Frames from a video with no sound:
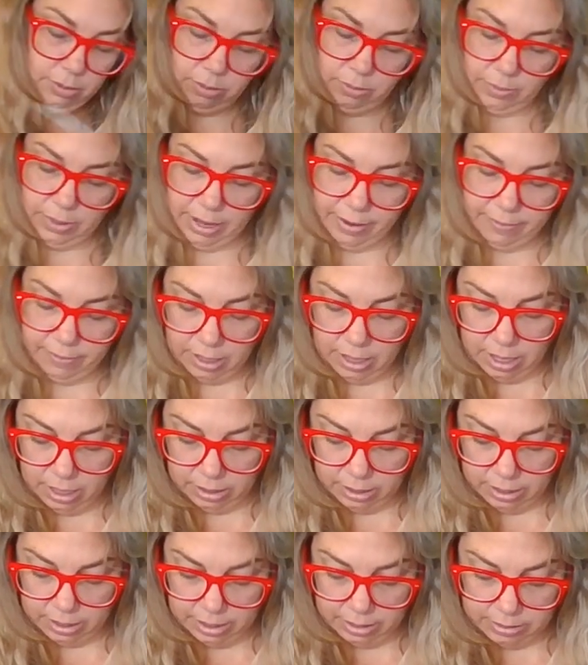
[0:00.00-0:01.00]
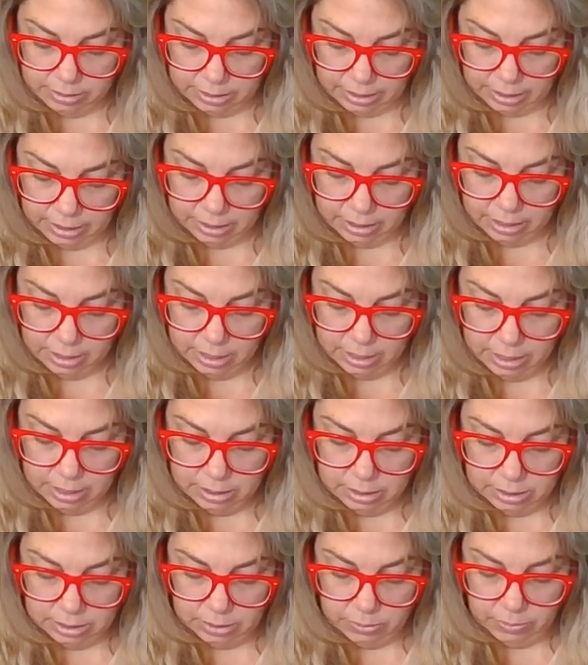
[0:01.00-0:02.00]
or whatever color you're using.
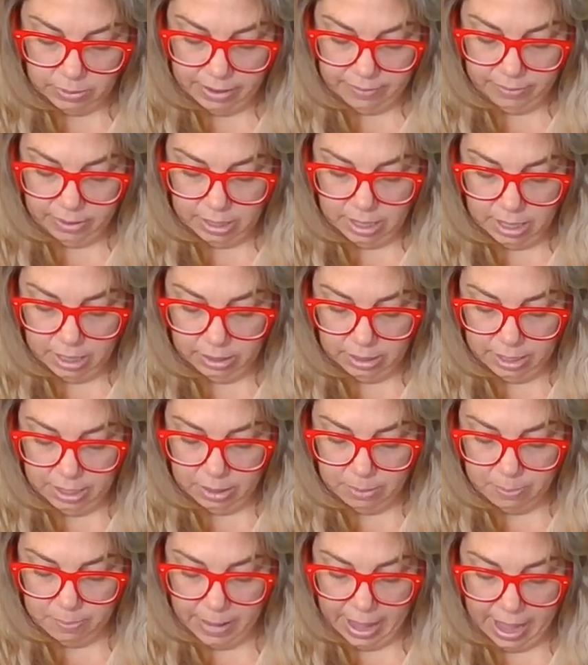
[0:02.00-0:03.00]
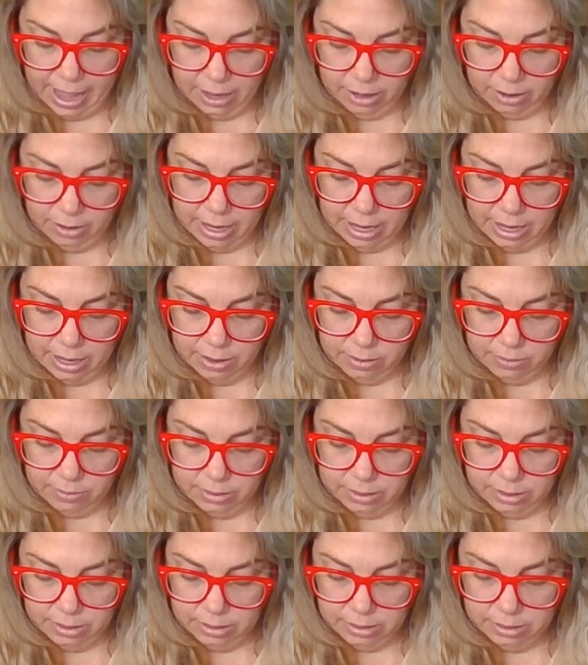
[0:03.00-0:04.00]
So whatever color your
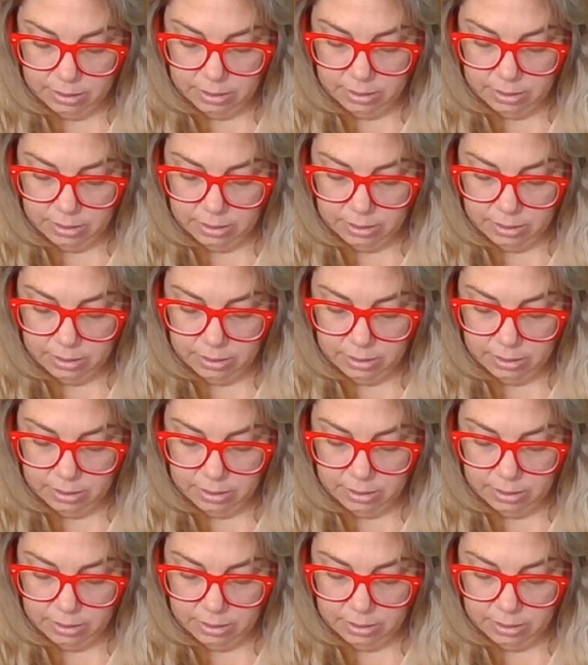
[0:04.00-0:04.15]
background